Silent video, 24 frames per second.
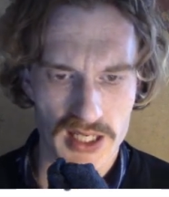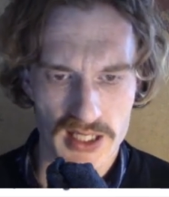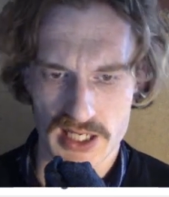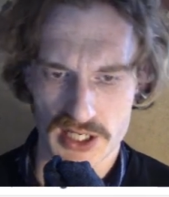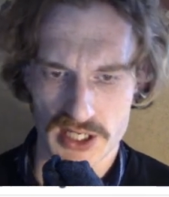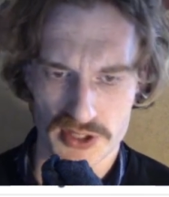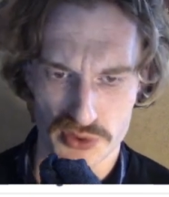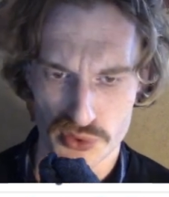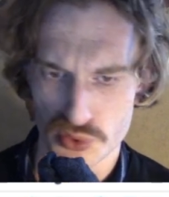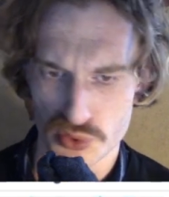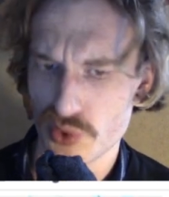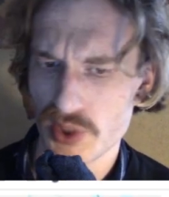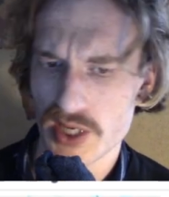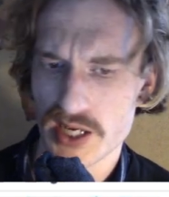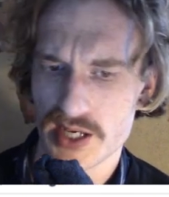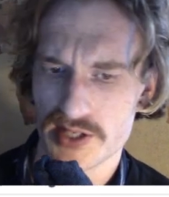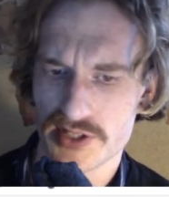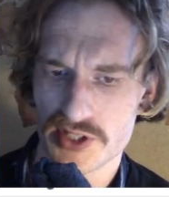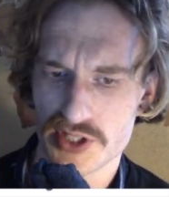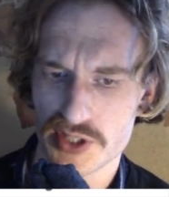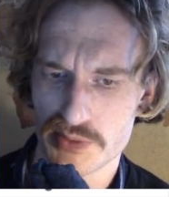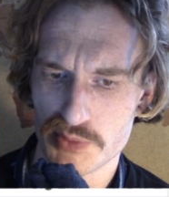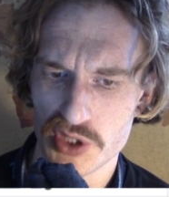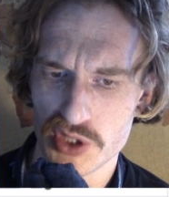Kazungula
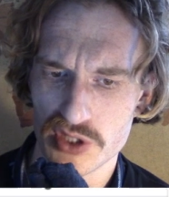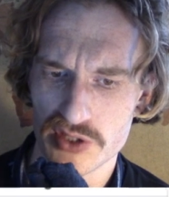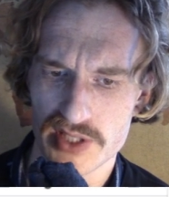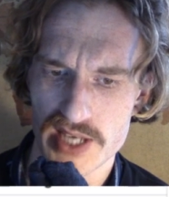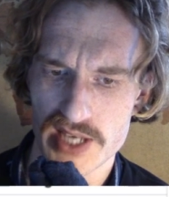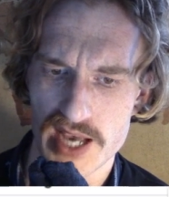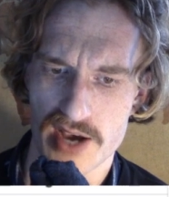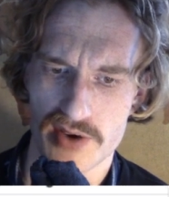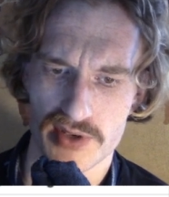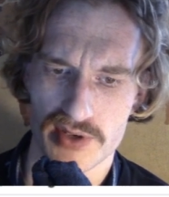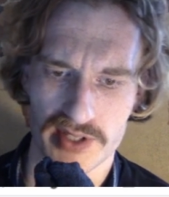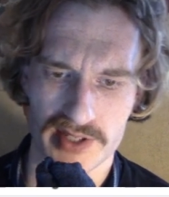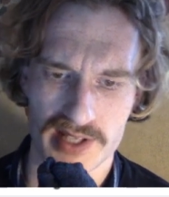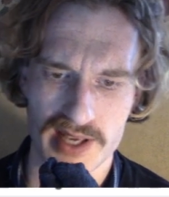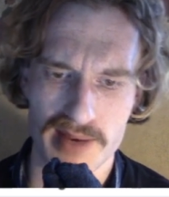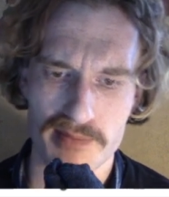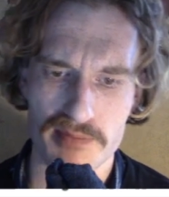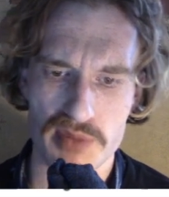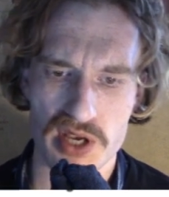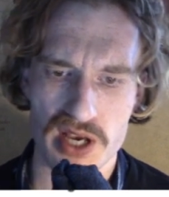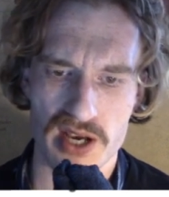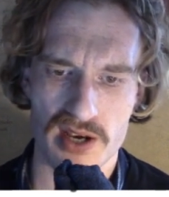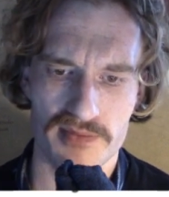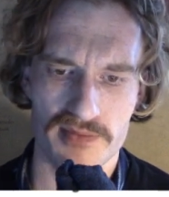is a small town in
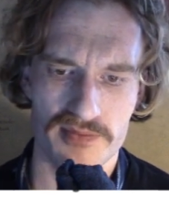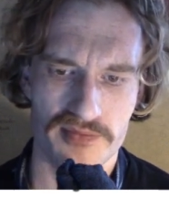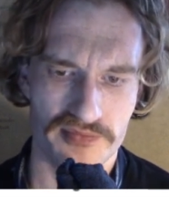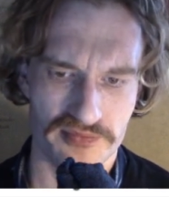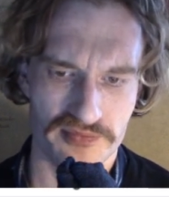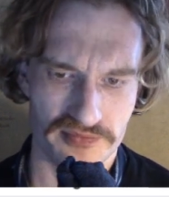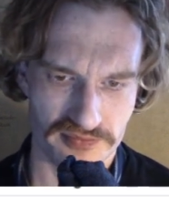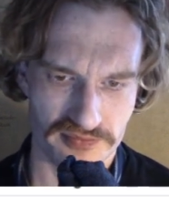Zambia.